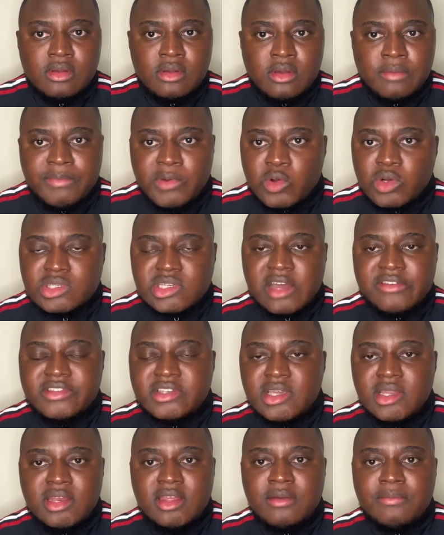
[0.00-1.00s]
Because I've
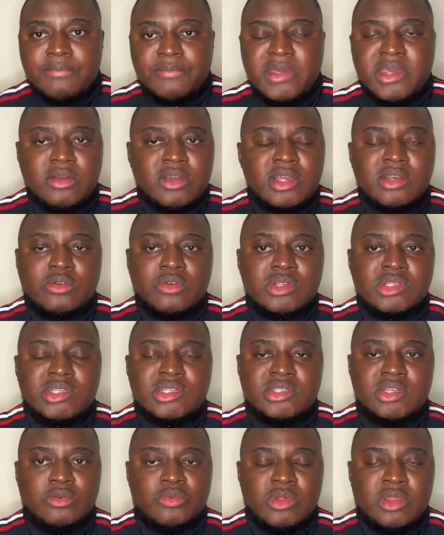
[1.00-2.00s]
seen him be
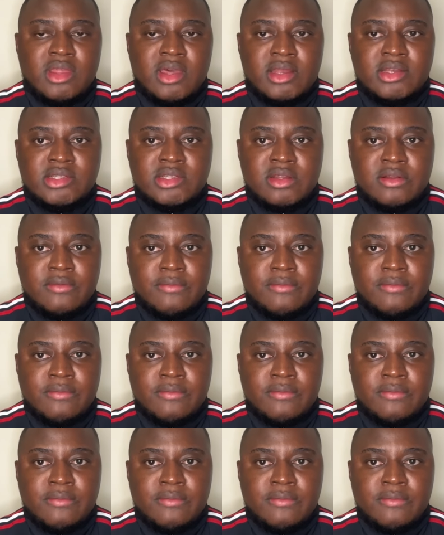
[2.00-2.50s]
inconsistent with that.